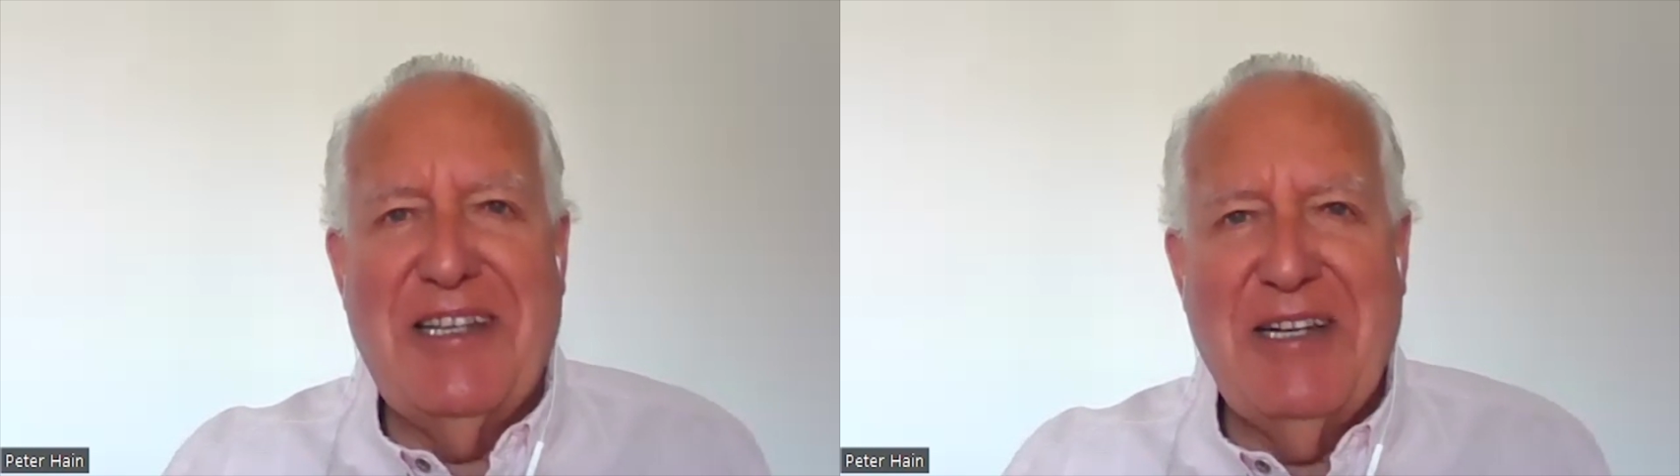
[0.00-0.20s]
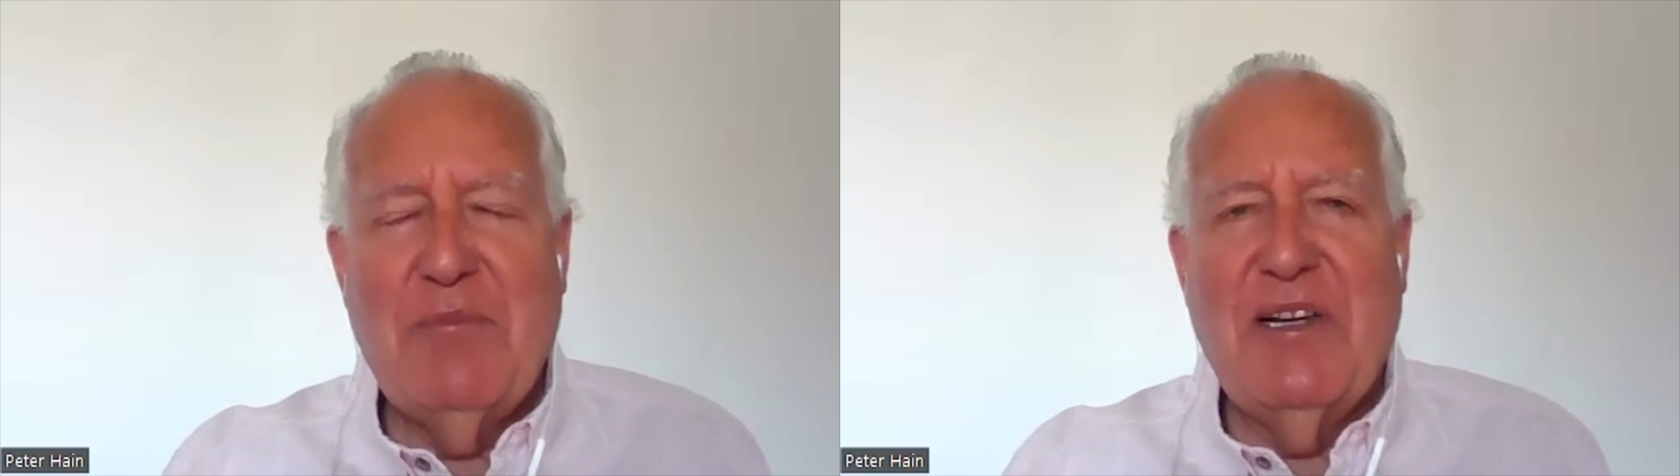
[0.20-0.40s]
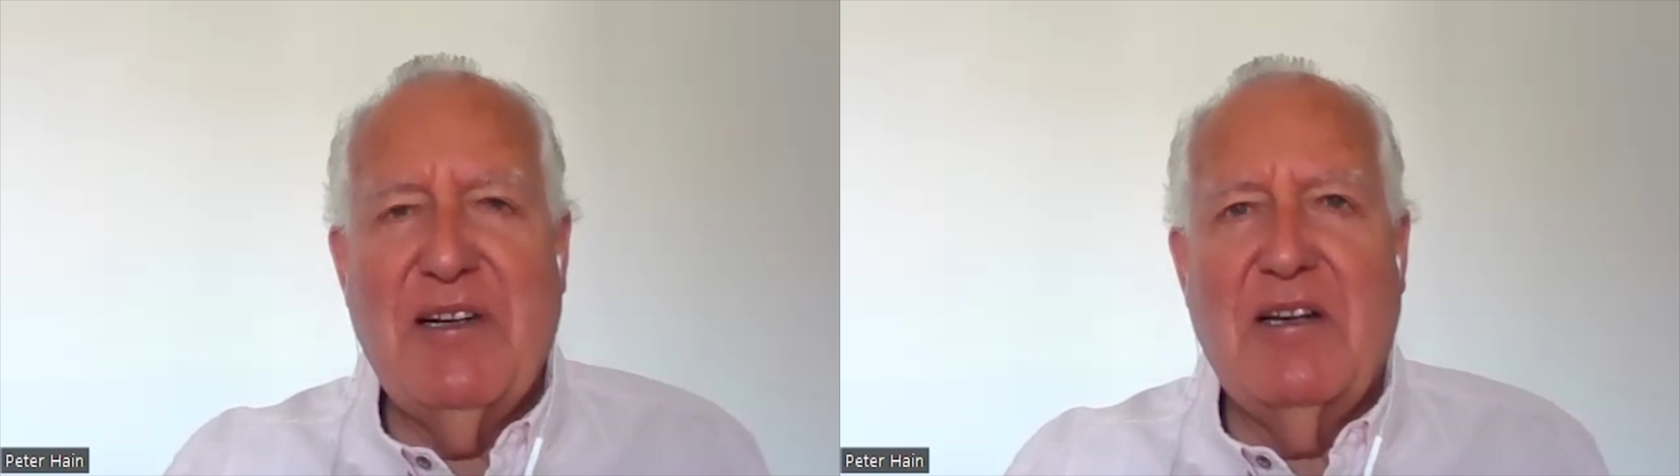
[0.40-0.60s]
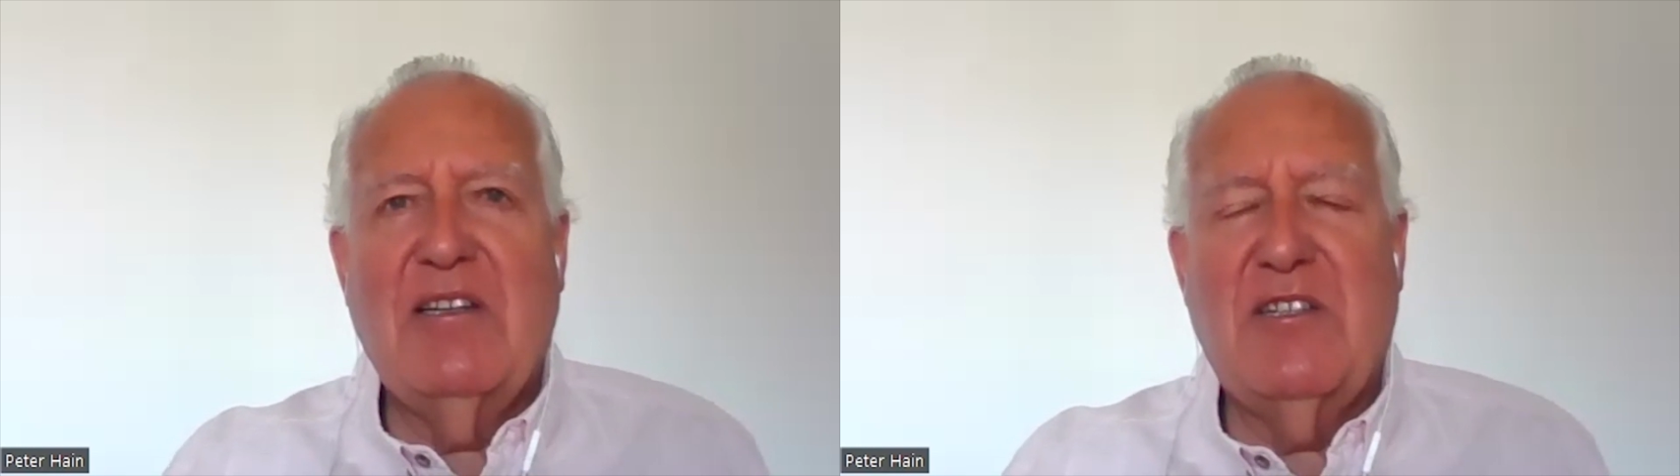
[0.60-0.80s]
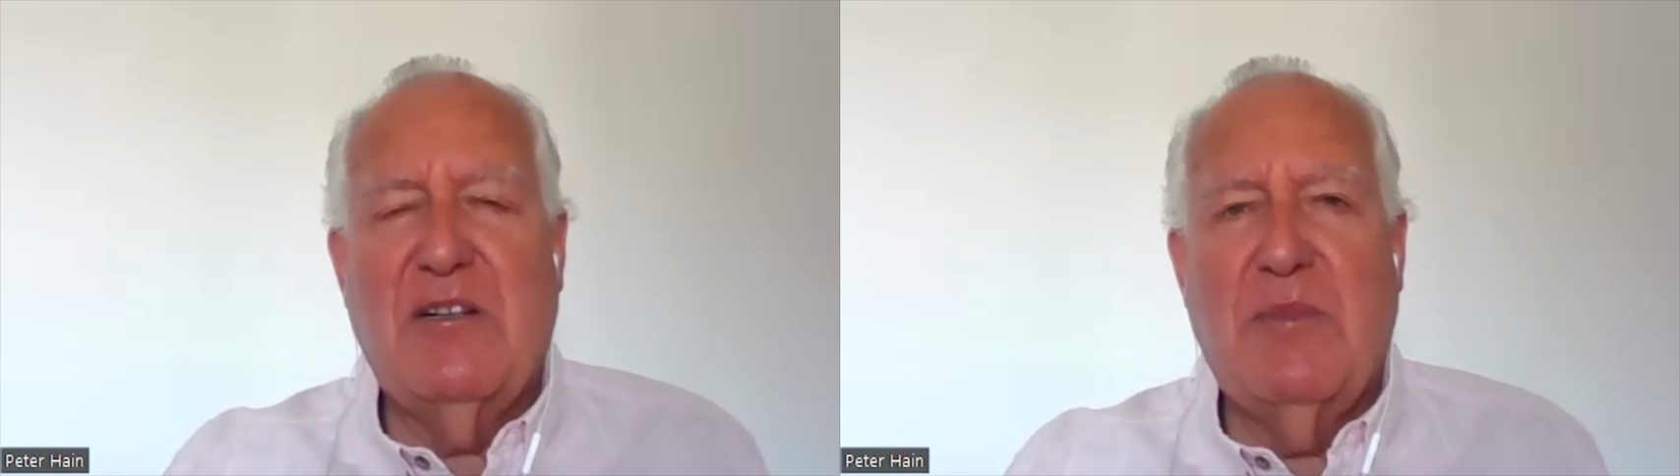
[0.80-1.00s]
yet been
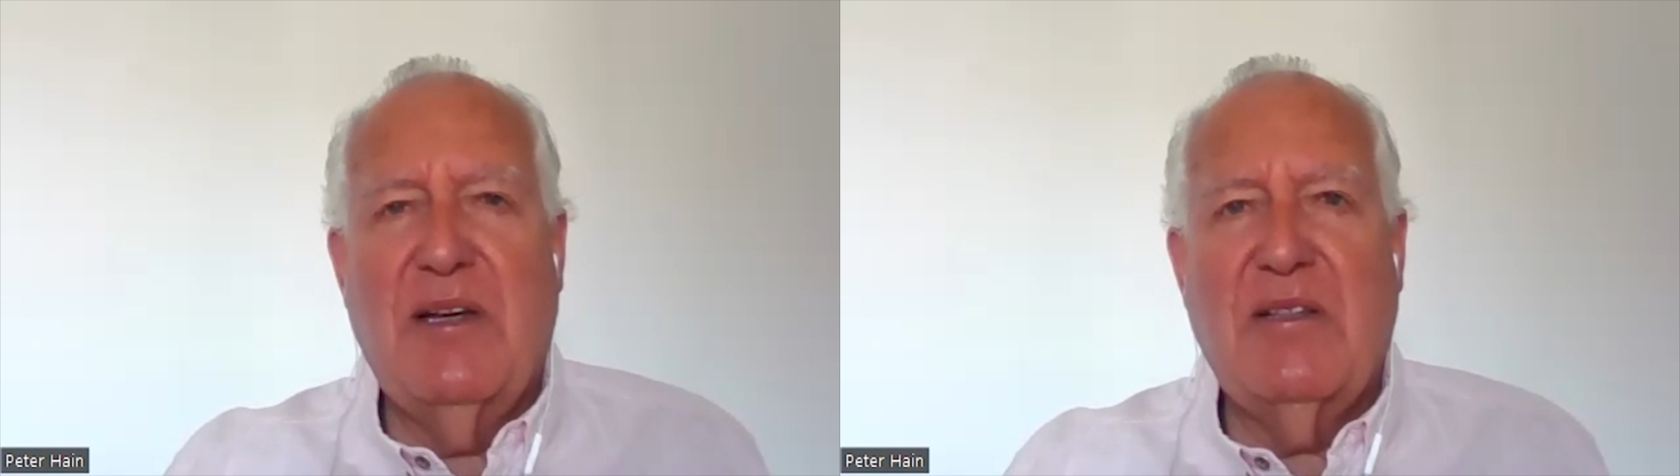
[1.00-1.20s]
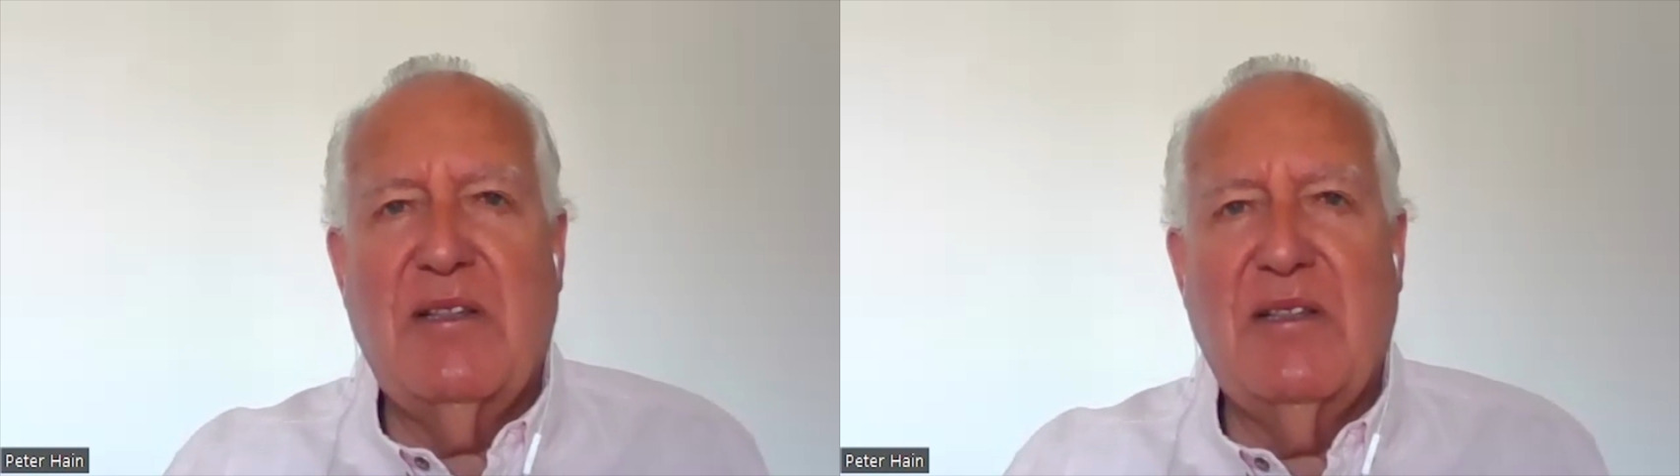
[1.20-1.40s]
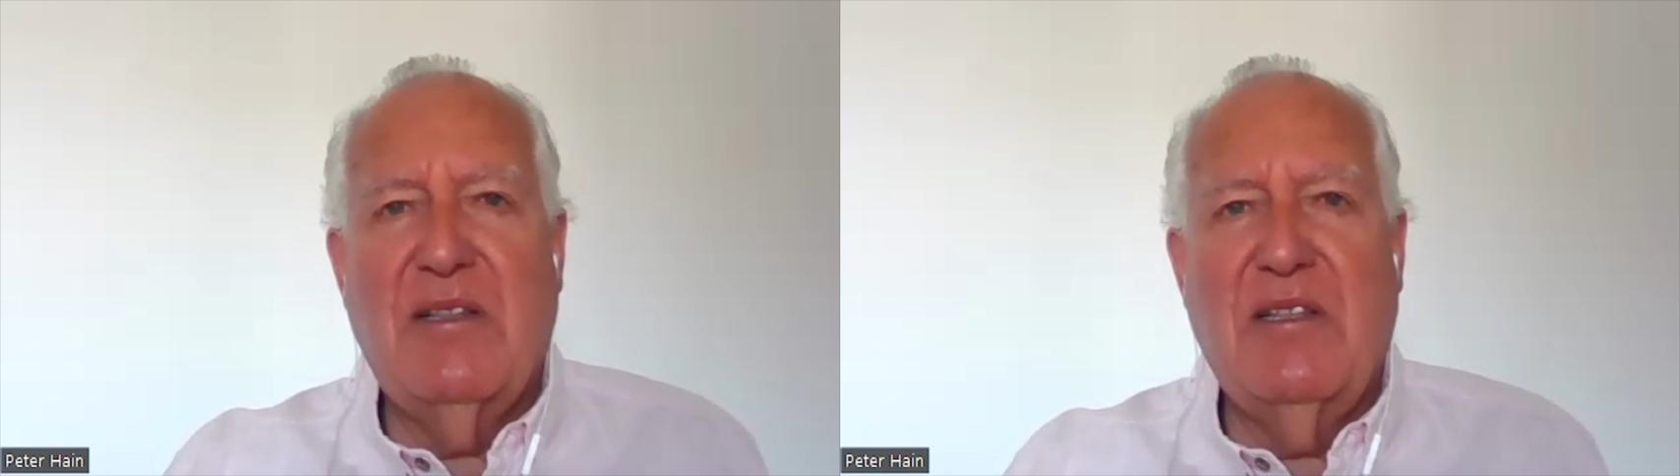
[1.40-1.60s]
asked about